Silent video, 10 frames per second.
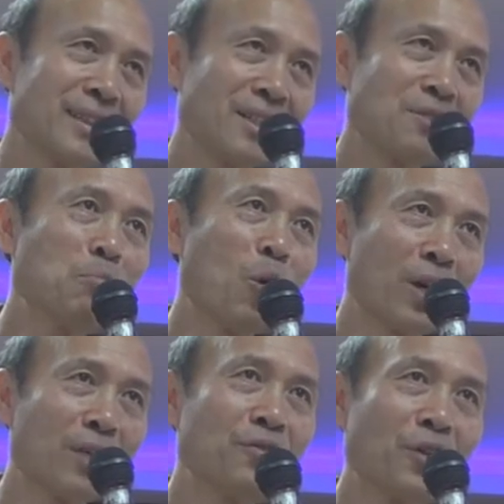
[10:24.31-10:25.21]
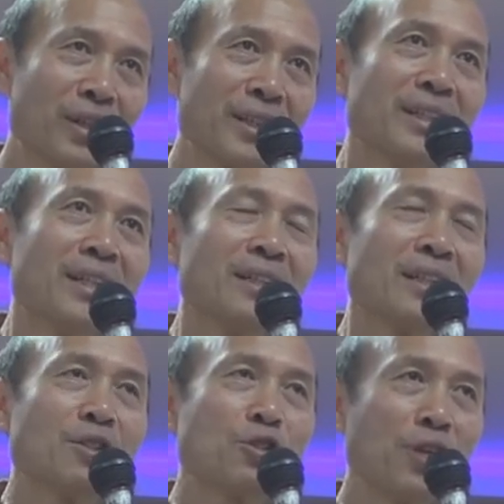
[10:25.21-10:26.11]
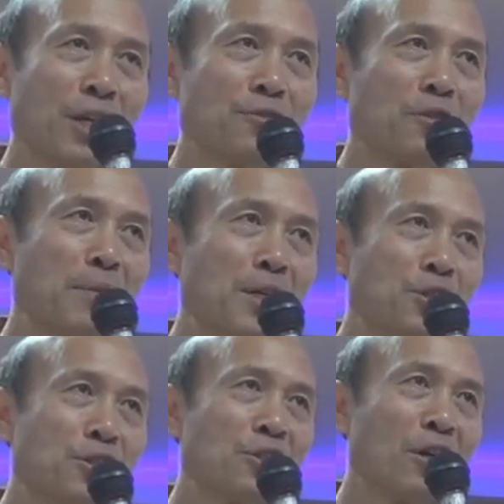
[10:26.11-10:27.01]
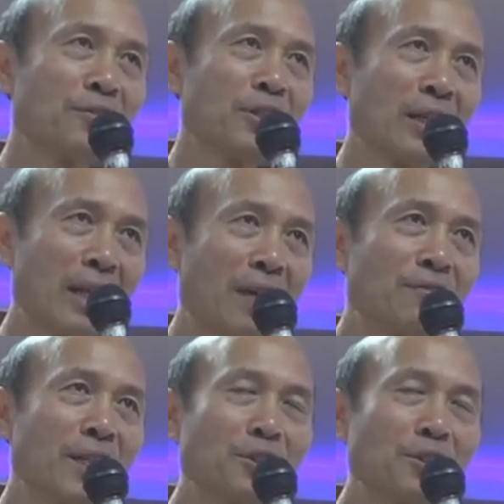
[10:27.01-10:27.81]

It's more for the transformation of your life,